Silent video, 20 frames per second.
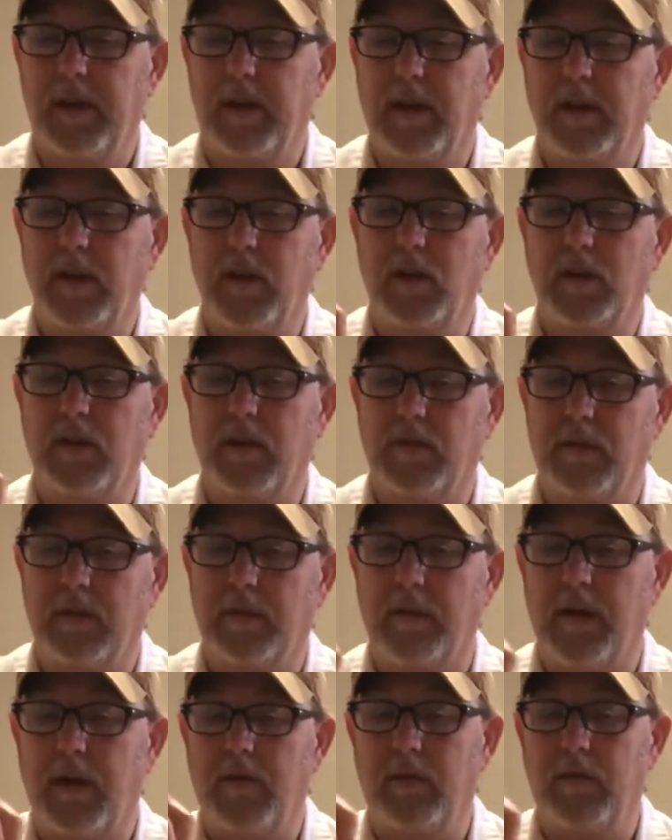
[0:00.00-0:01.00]
and use it for
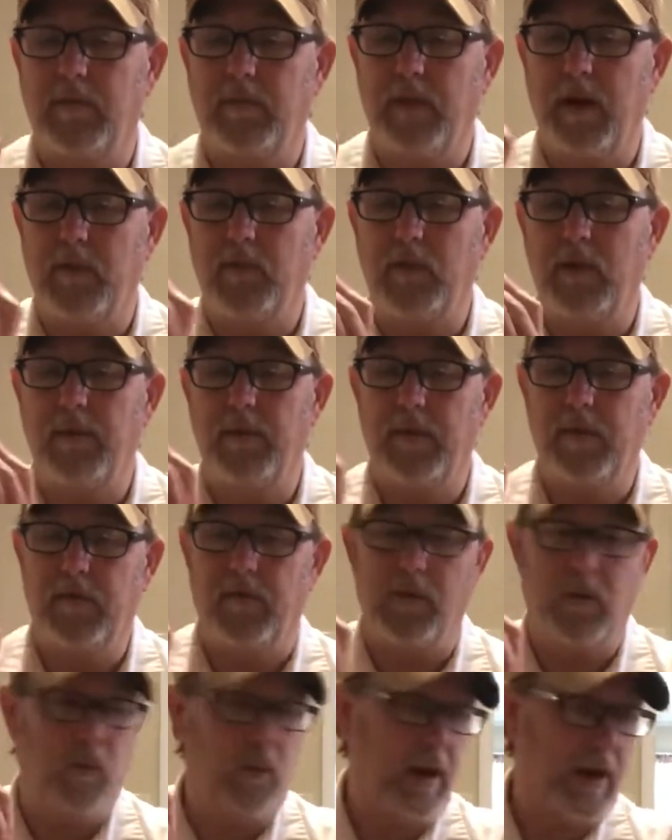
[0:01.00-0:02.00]
my, my rim,
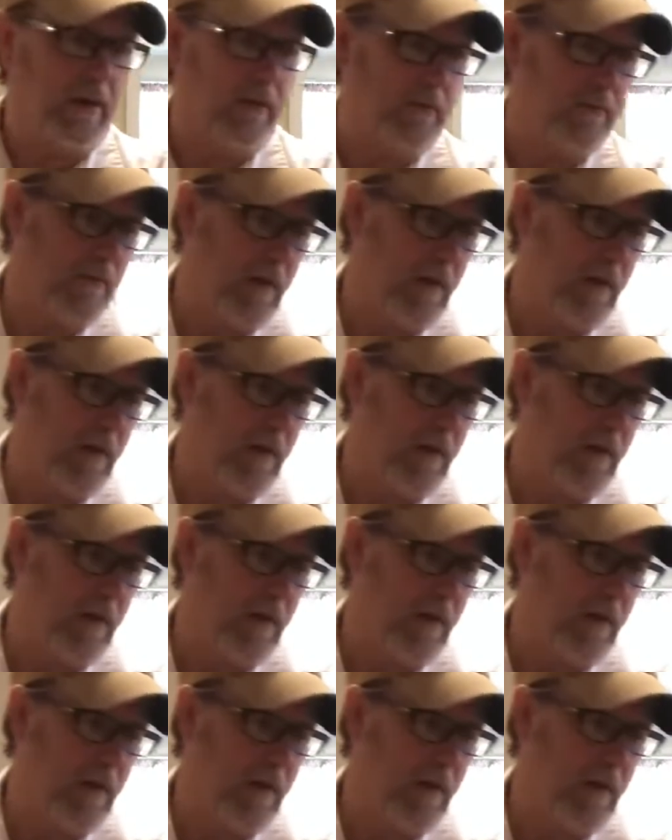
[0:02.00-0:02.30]
for wetting